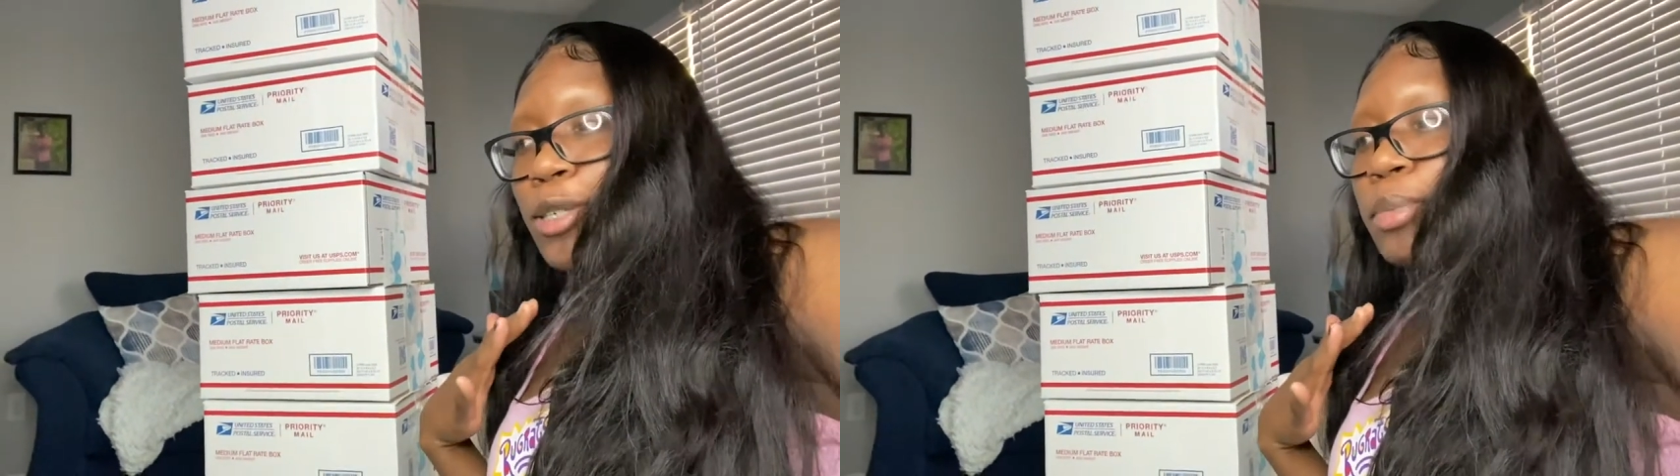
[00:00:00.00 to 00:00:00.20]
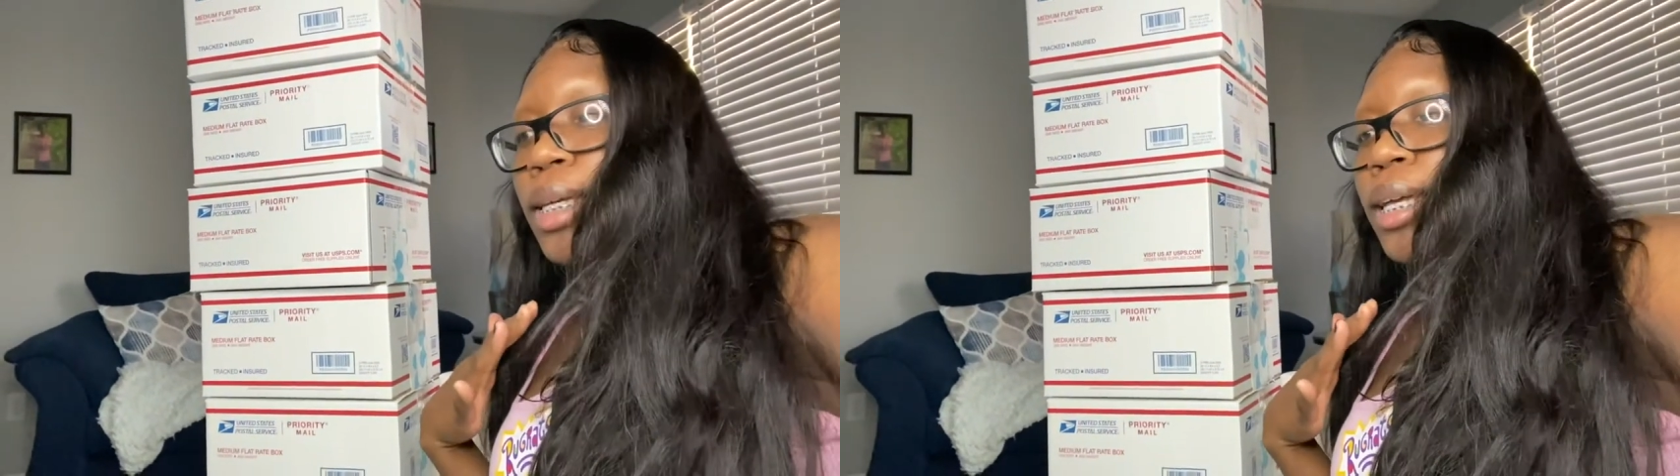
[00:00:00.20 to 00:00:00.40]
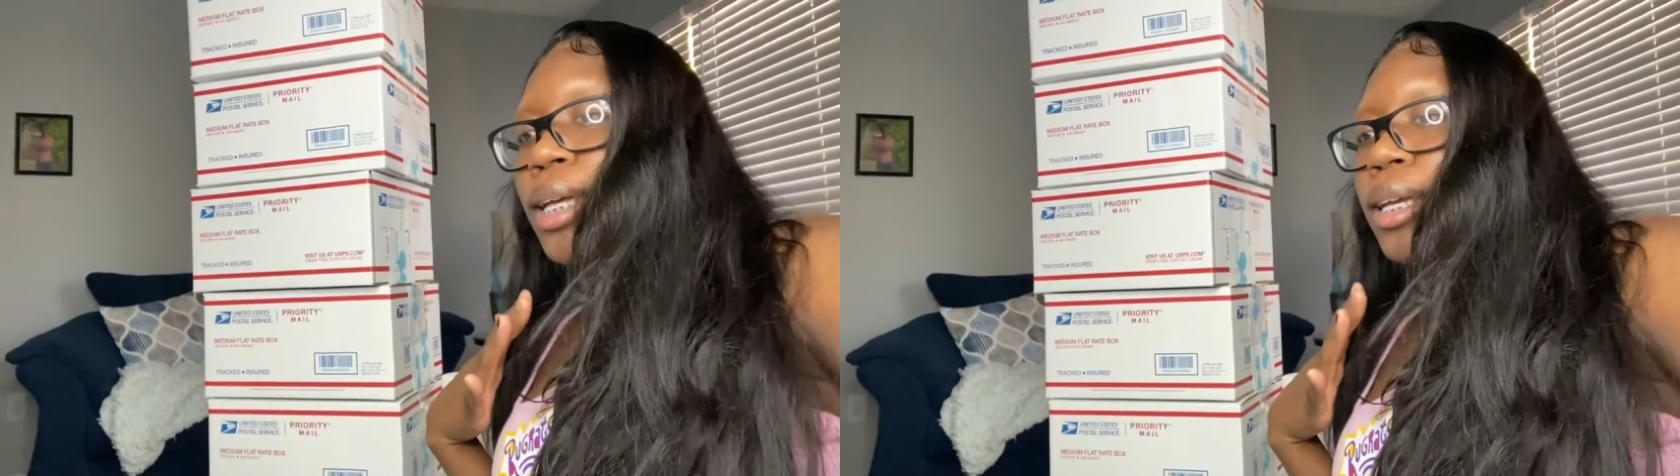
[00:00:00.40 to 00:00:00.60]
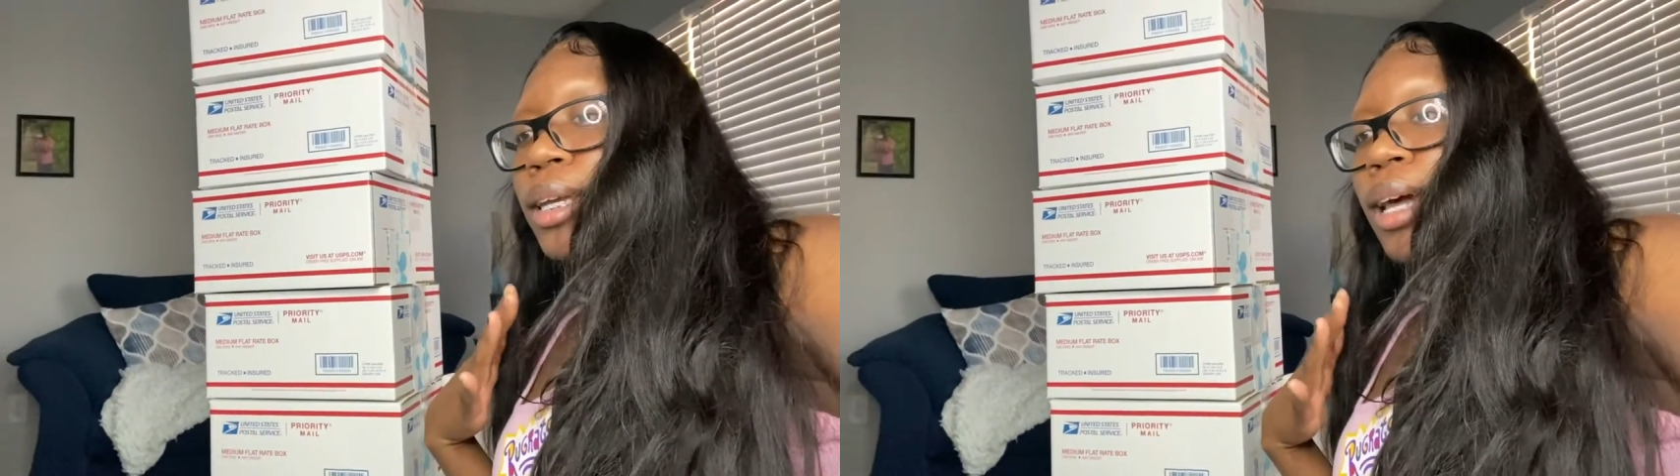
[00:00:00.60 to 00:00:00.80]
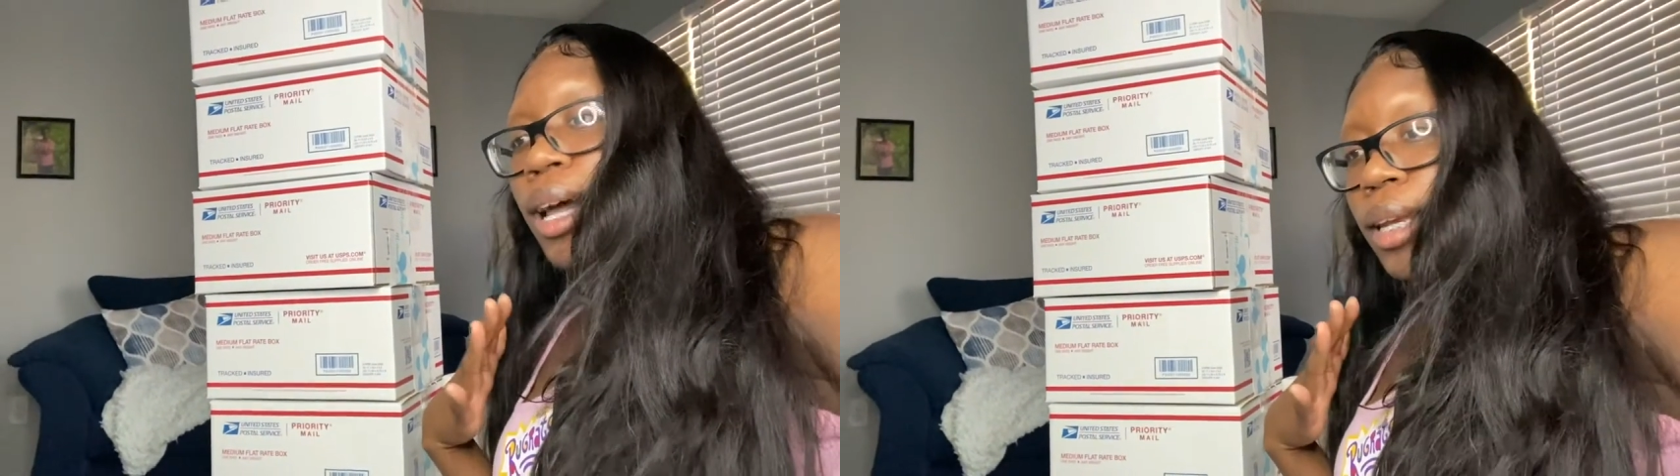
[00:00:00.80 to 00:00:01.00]
to be
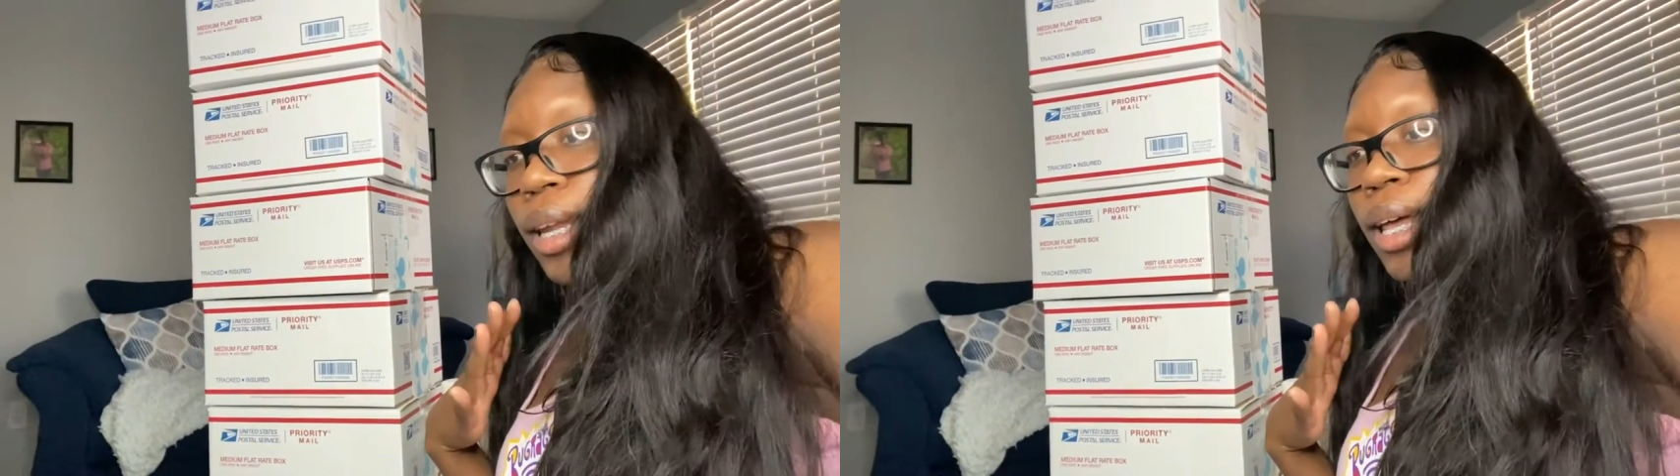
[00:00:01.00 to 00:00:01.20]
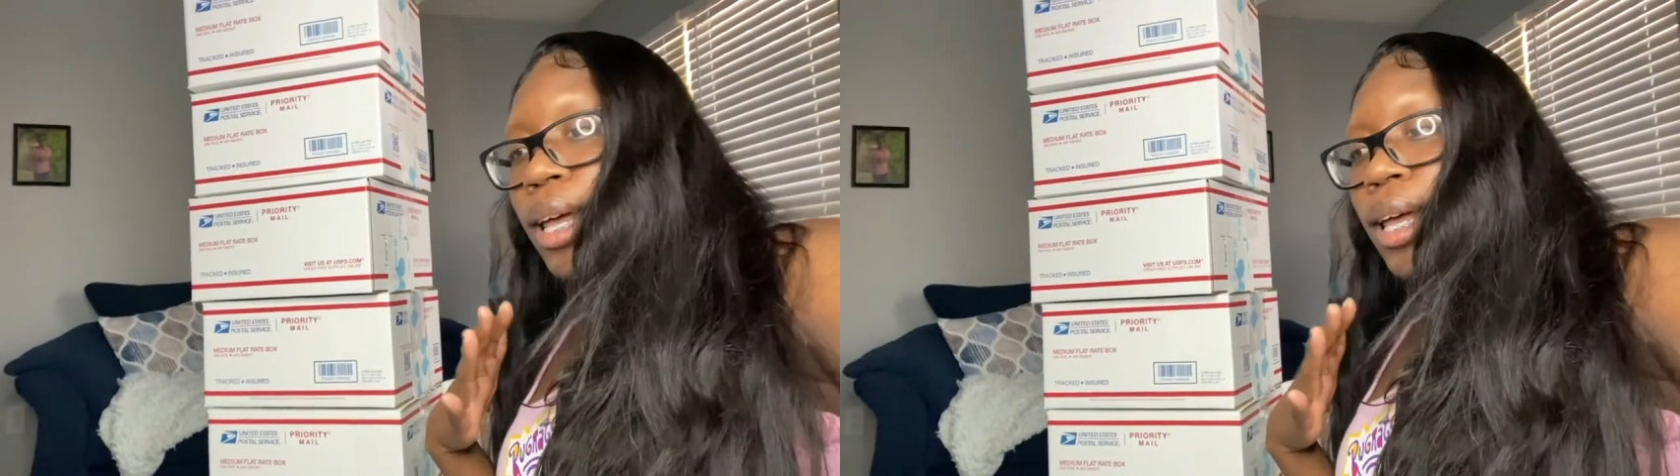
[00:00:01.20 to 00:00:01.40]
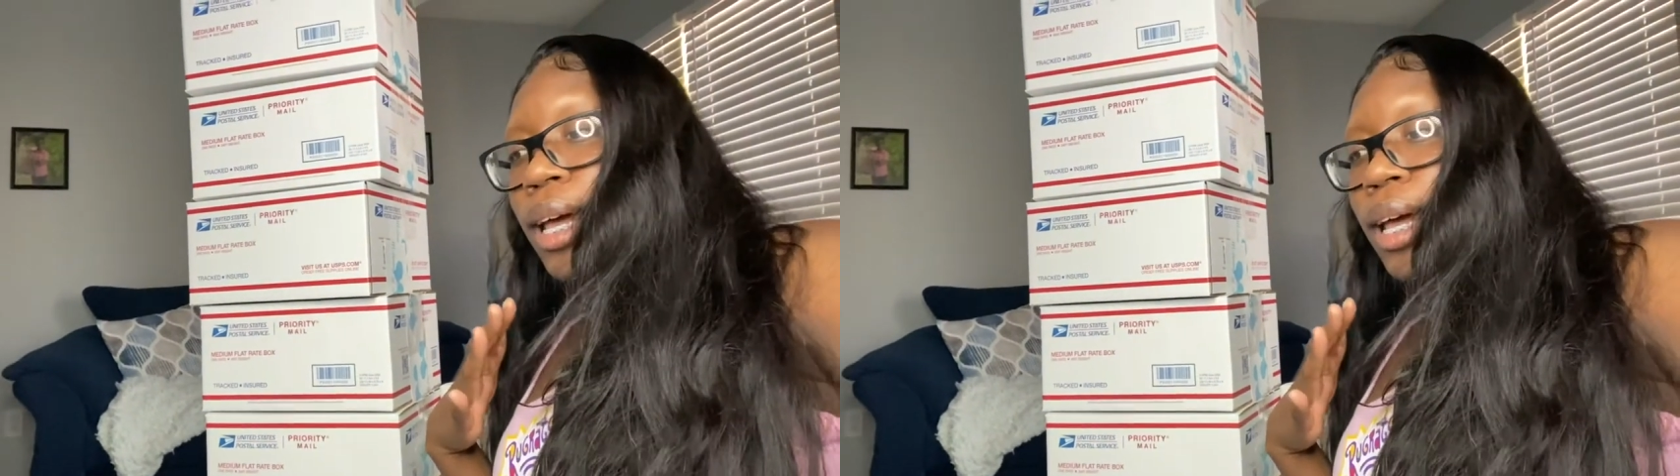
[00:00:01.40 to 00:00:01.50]
done.